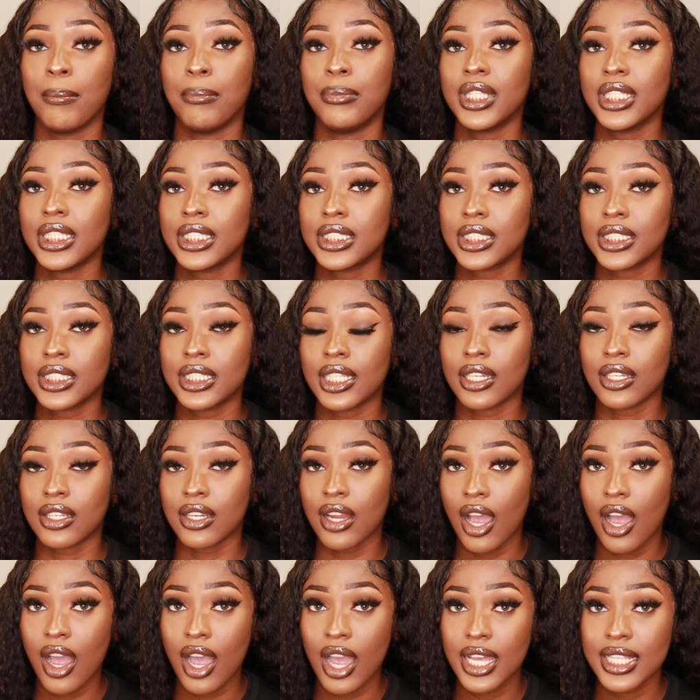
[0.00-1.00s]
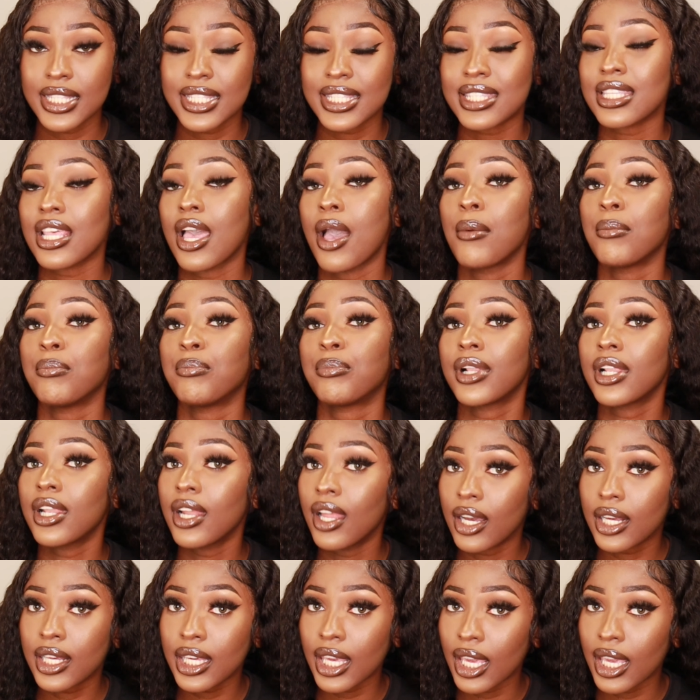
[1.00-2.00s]
bleaching the knots,
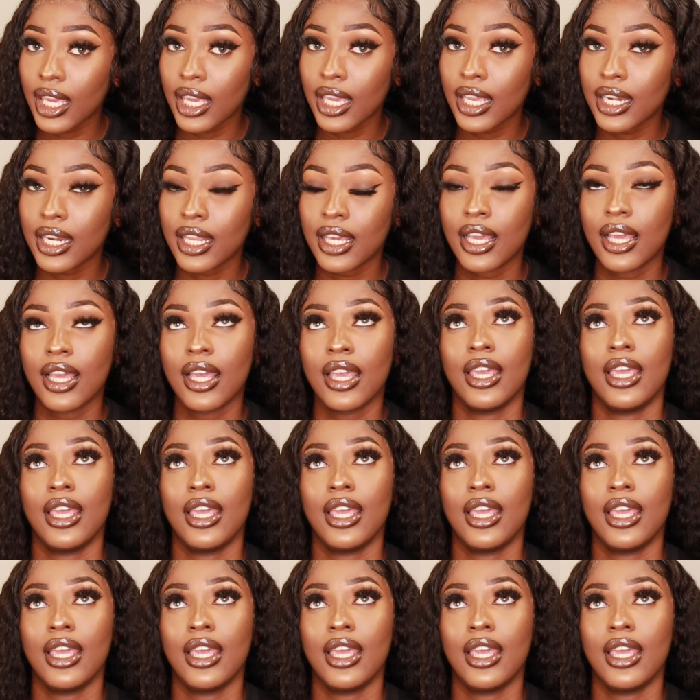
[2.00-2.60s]
plucking,